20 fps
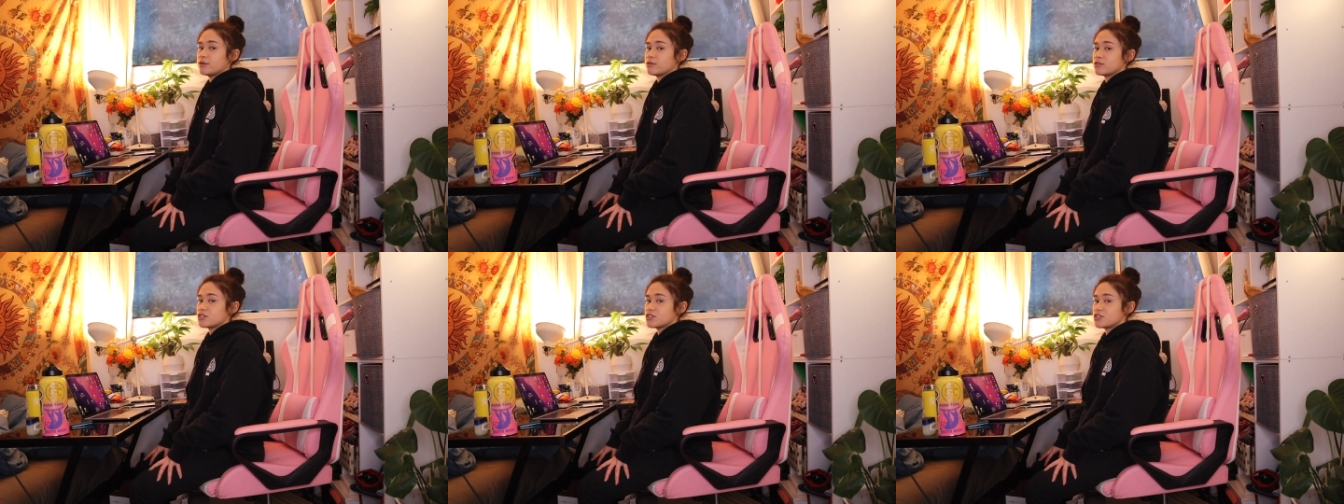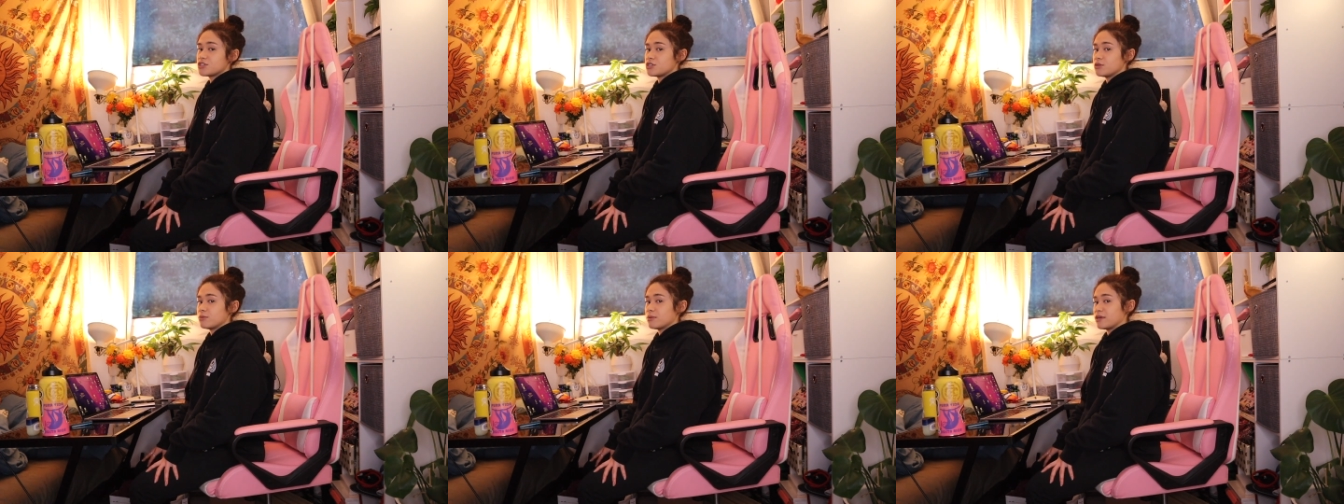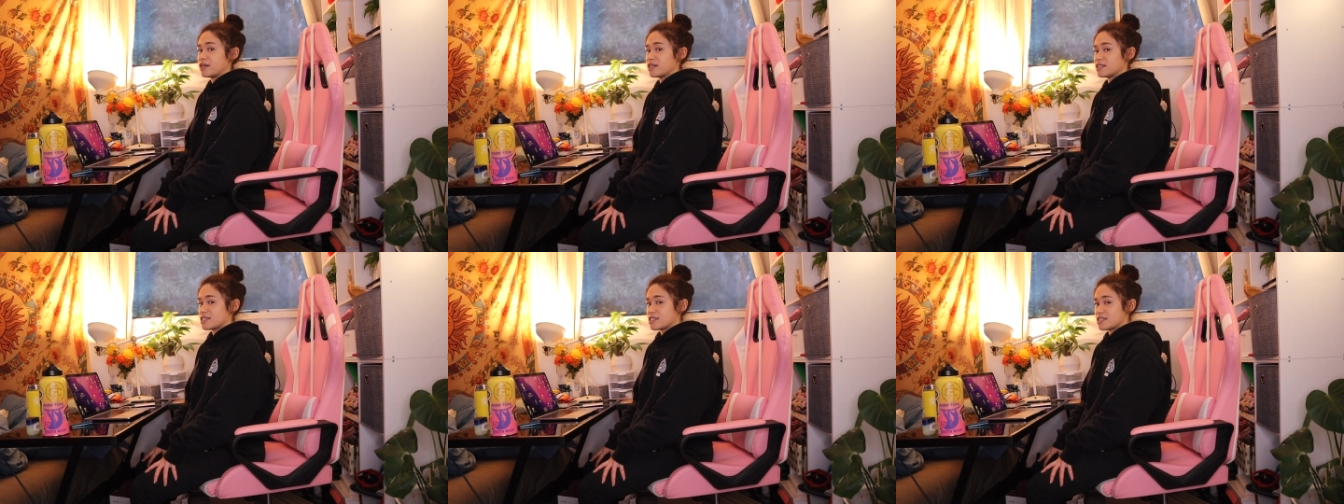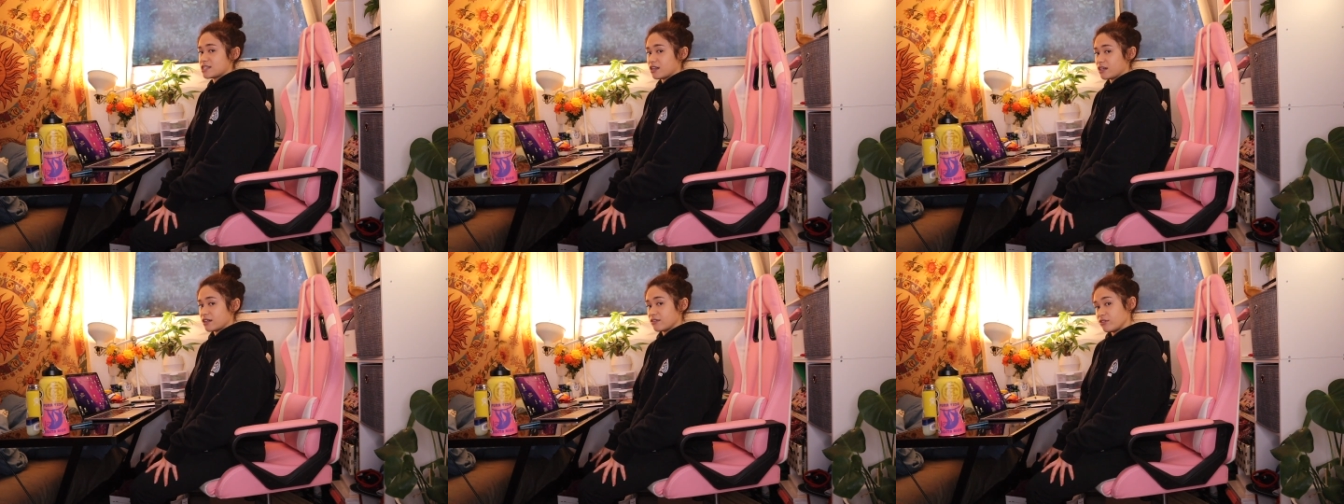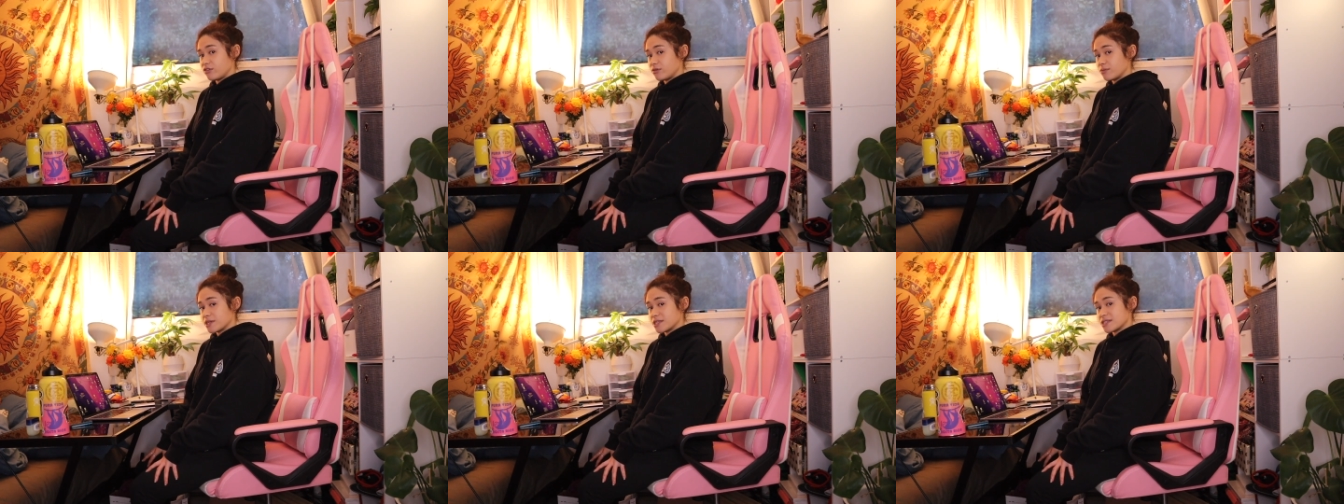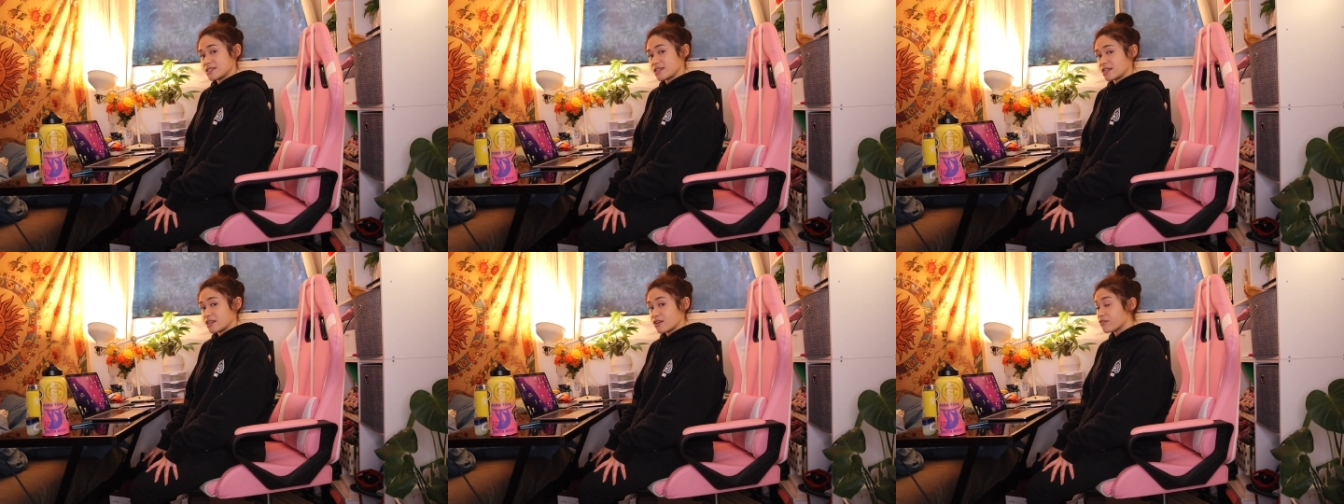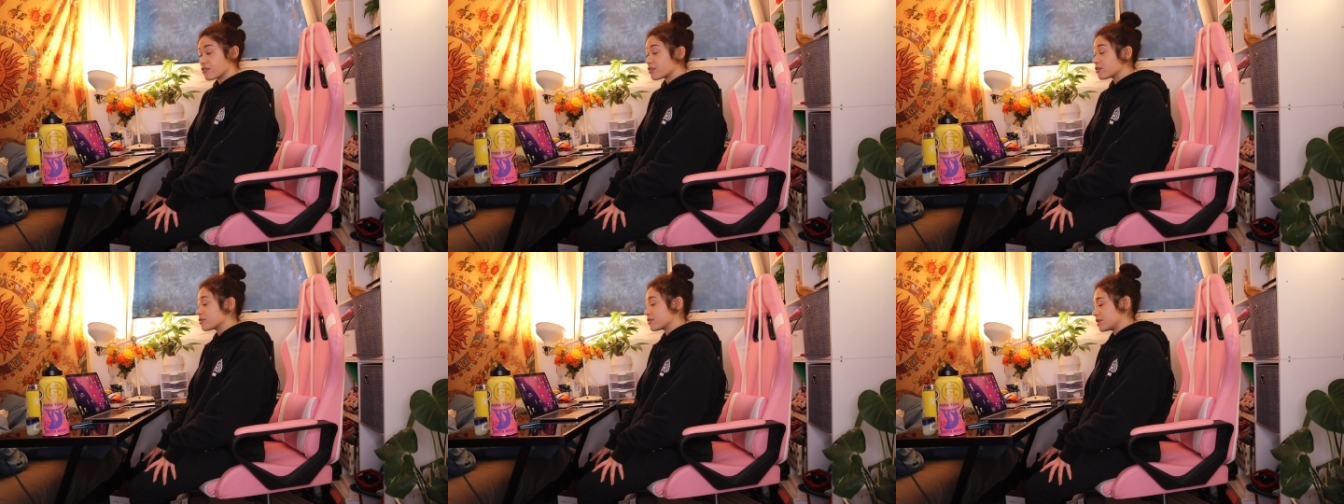which is super necessary if you've been sitting
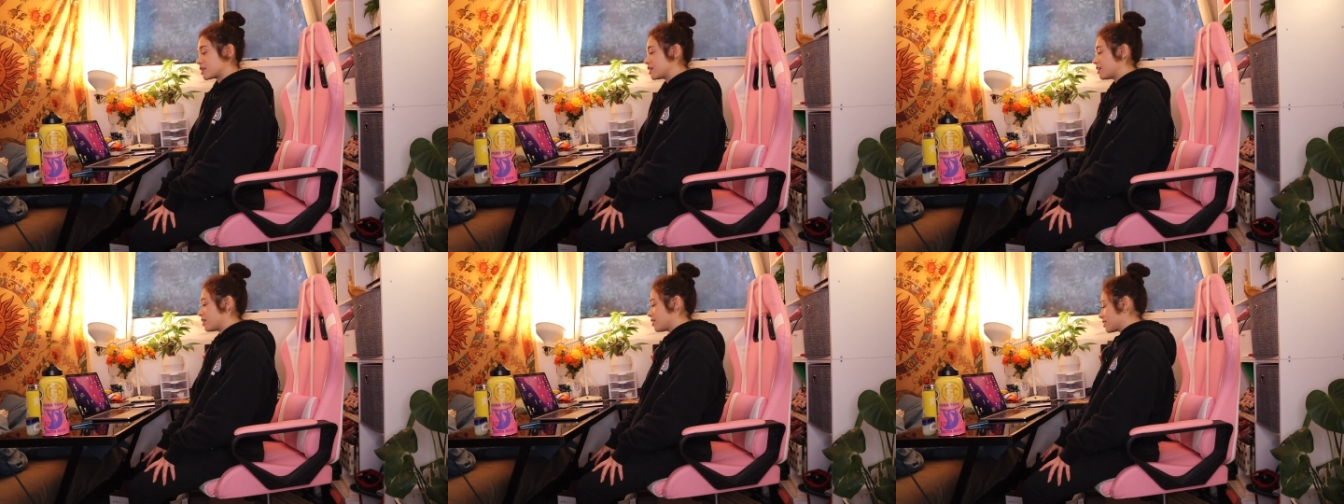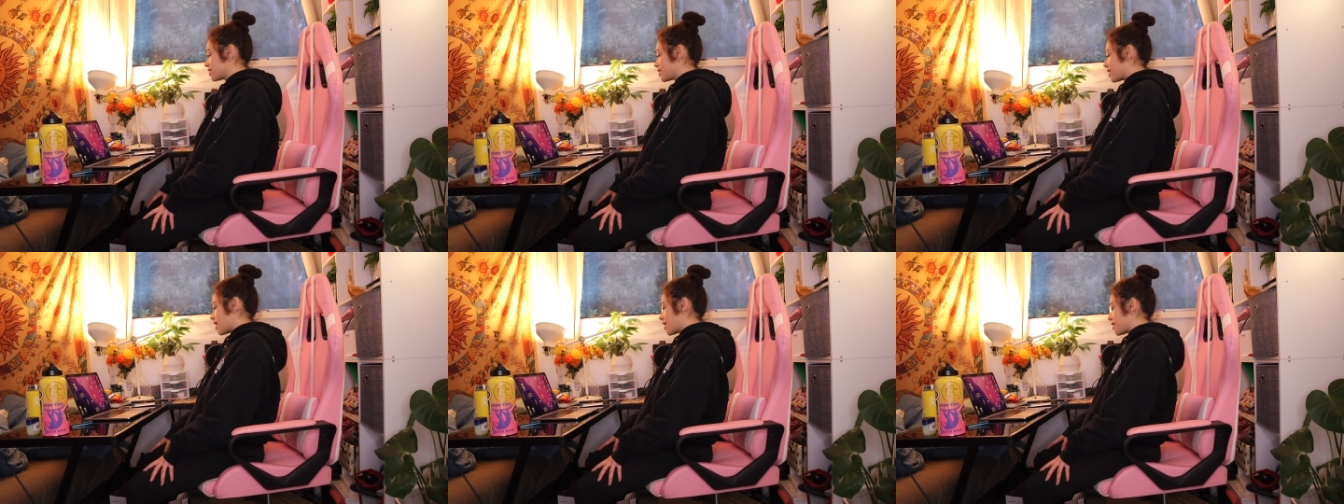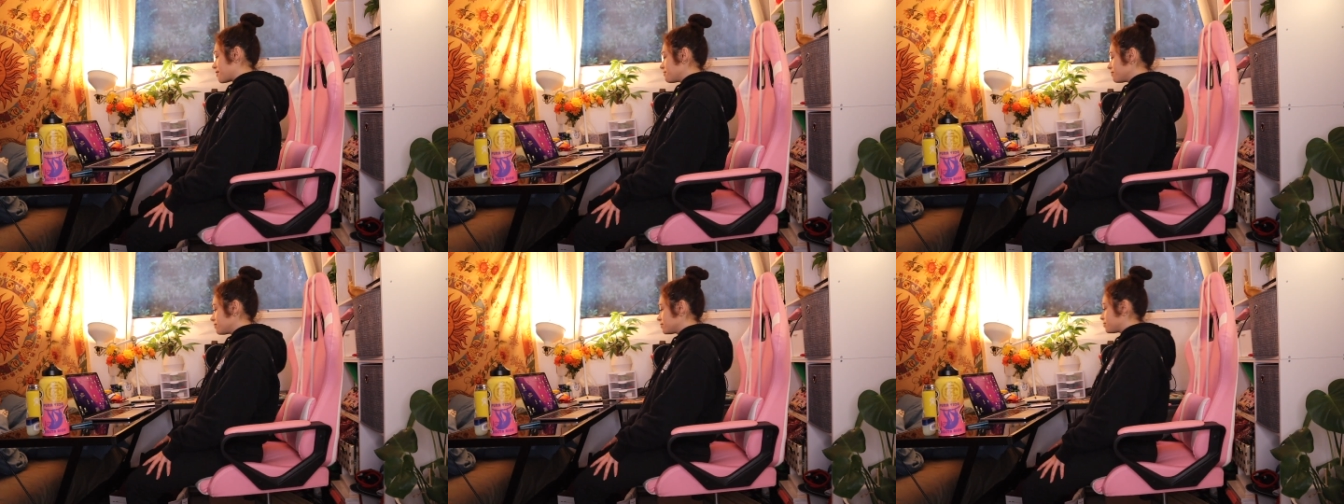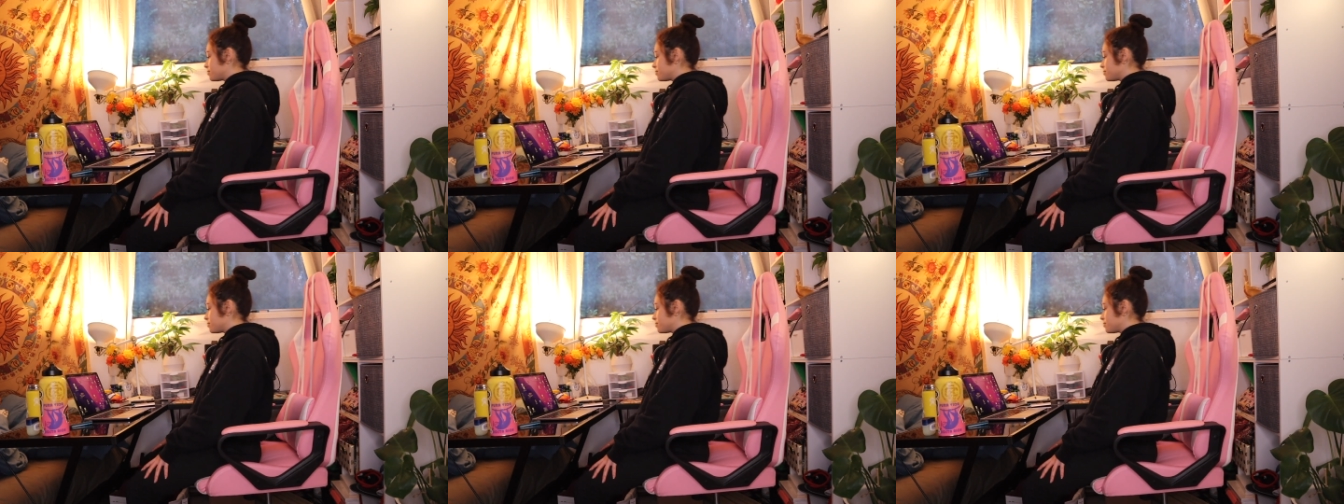for a really long time.